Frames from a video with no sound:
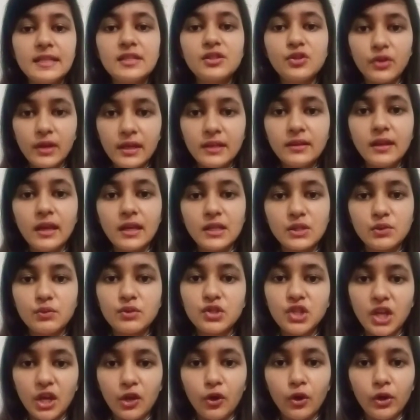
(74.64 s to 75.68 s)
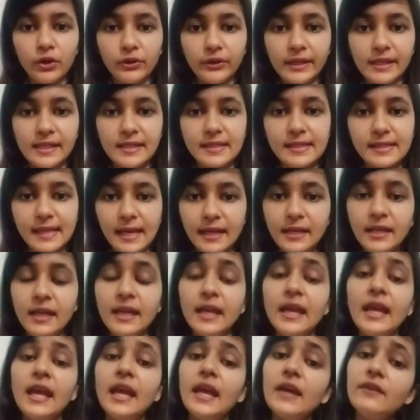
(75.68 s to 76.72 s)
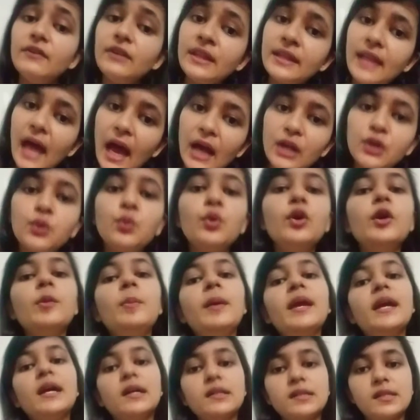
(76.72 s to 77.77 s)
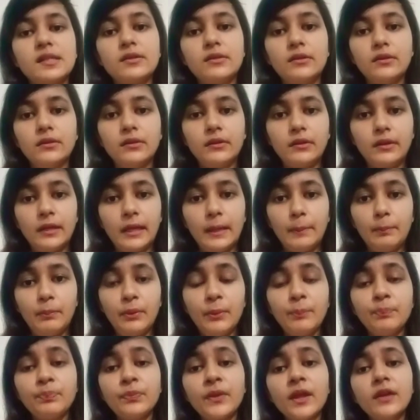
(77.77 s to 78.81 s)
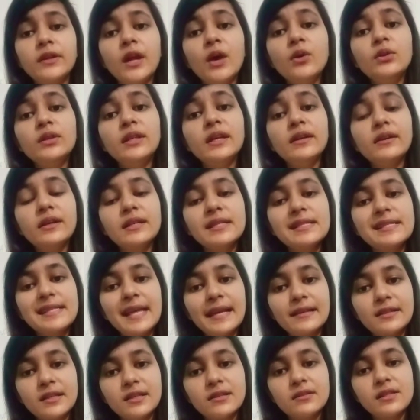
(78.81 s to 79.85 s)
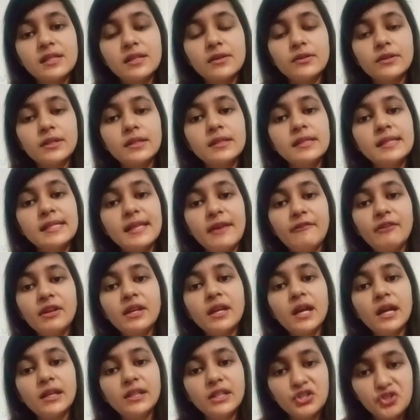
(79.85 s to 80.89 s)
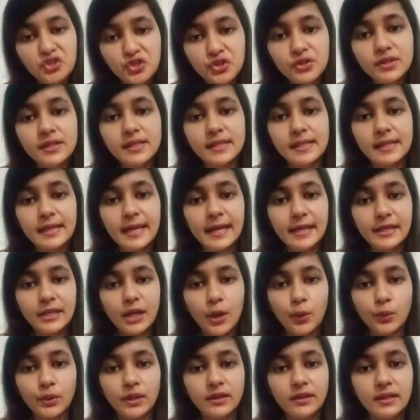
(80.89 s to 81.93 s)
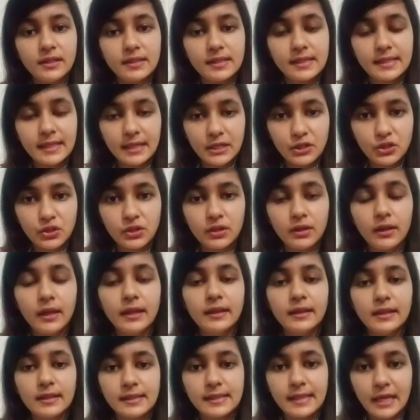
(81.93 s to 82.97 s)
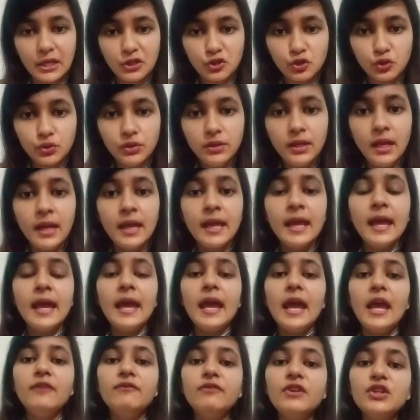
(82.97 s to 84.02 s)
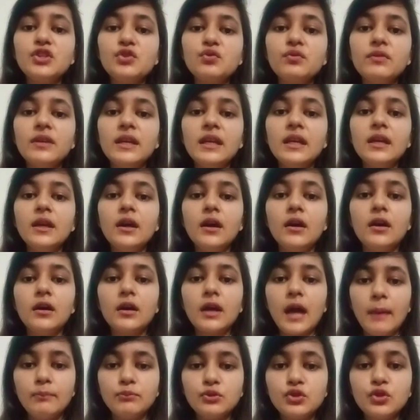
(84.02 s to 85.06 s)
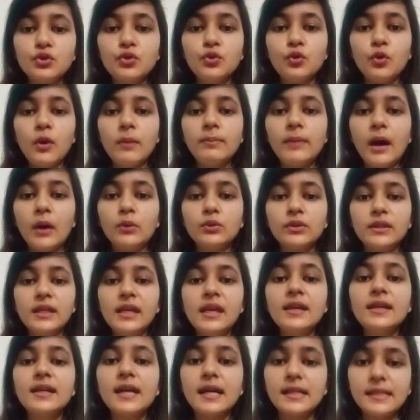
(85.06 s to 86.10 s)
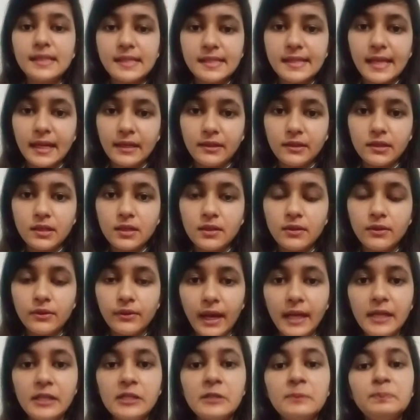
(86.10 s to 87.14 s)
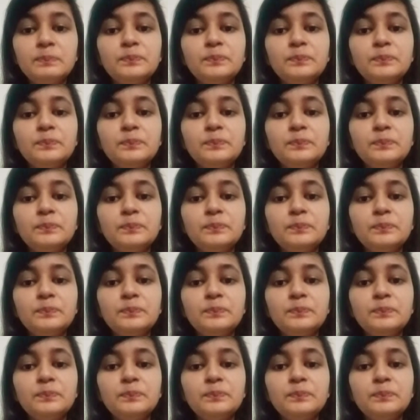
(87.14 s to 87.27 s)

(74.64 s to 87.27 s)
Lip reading: three things which I already said, even that would be considered a rape. Now there are certain 7 conditions laid down in this section, in which we come to know about the consent, right?